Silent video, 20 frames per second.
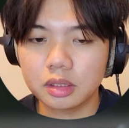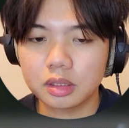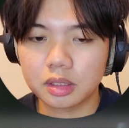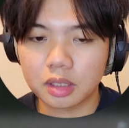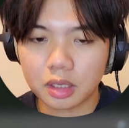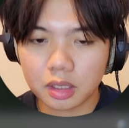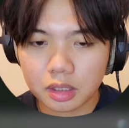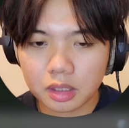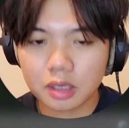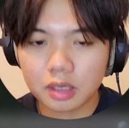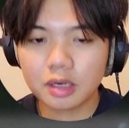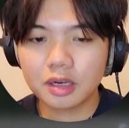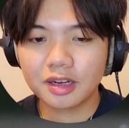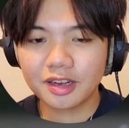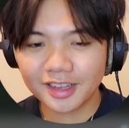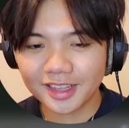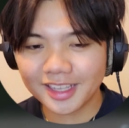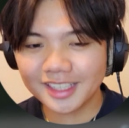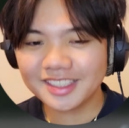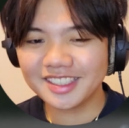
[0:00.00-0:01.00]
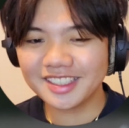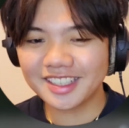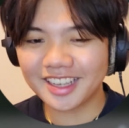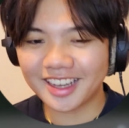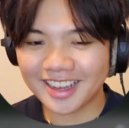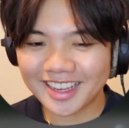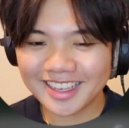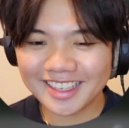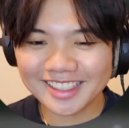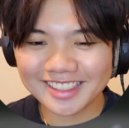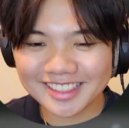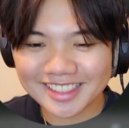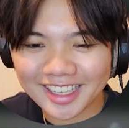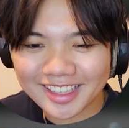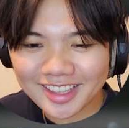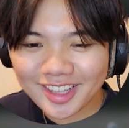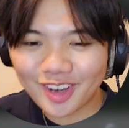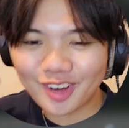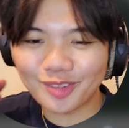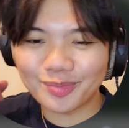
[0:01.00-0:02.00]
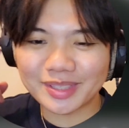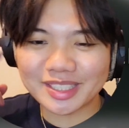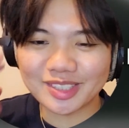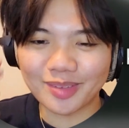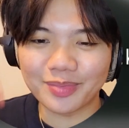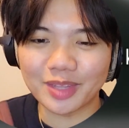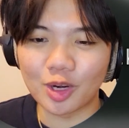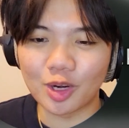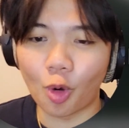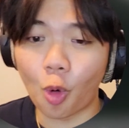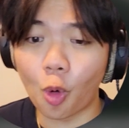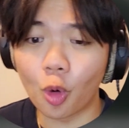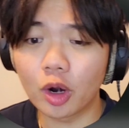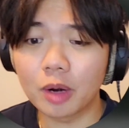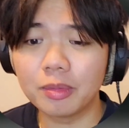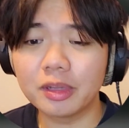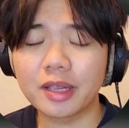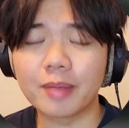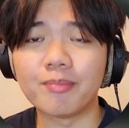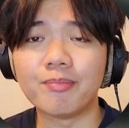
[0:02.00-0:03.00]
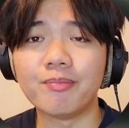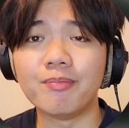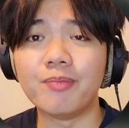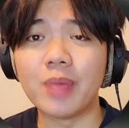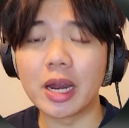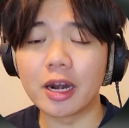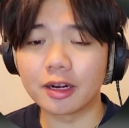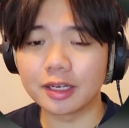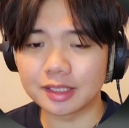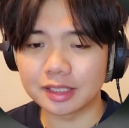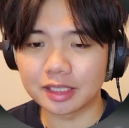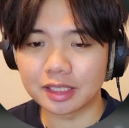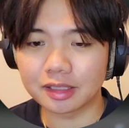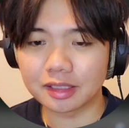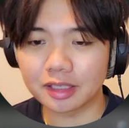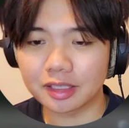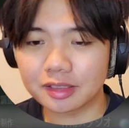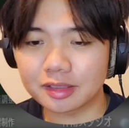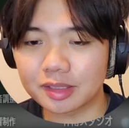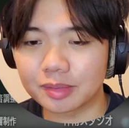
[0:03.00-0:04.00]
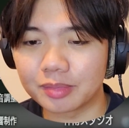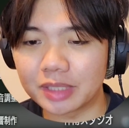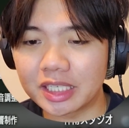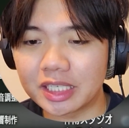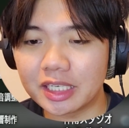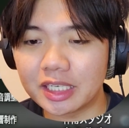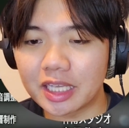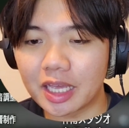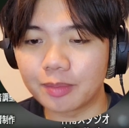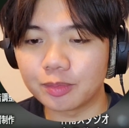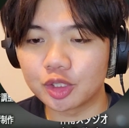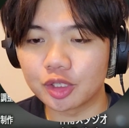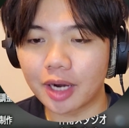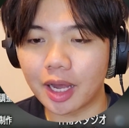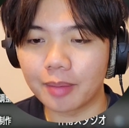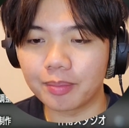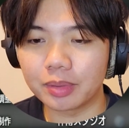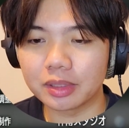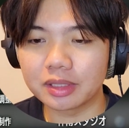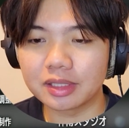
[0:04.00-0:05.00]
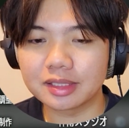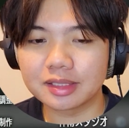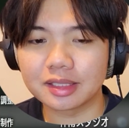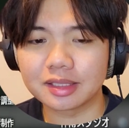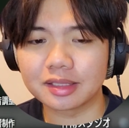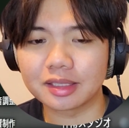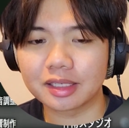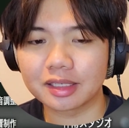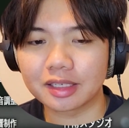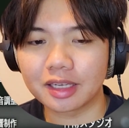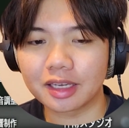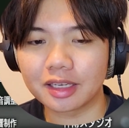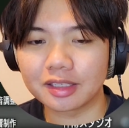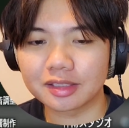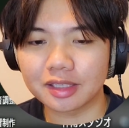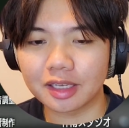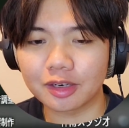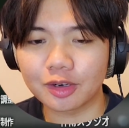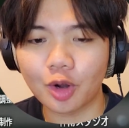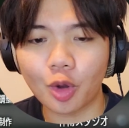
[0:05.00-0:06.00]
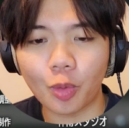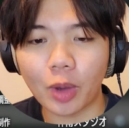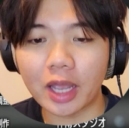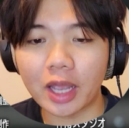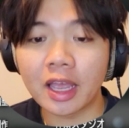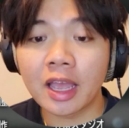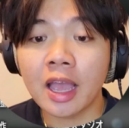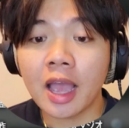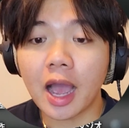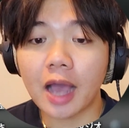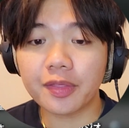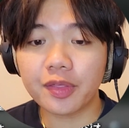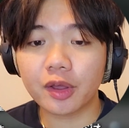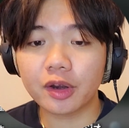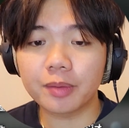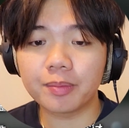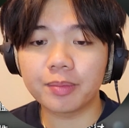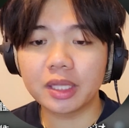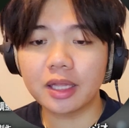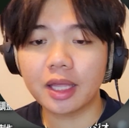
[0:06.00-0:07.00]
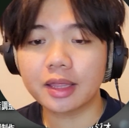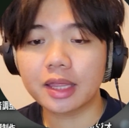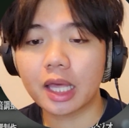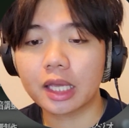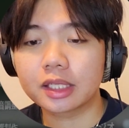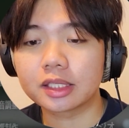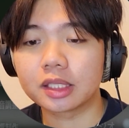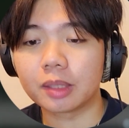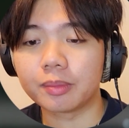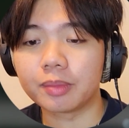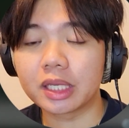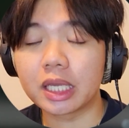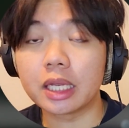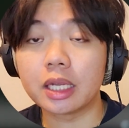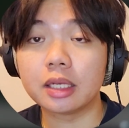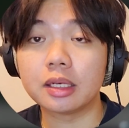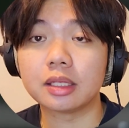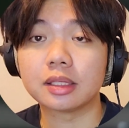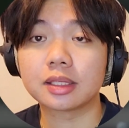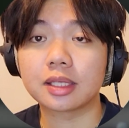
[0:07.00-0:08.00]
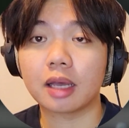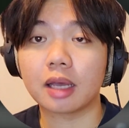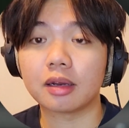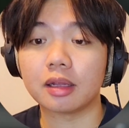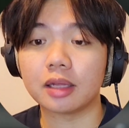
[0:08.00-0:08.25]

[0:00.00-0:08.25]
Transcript: Oh, that's nice. I thought it would be something horribly embarrassing, like some EDM drop, but this is like nice. I don't know why. I thought it'd be like that because the beginning didn't sound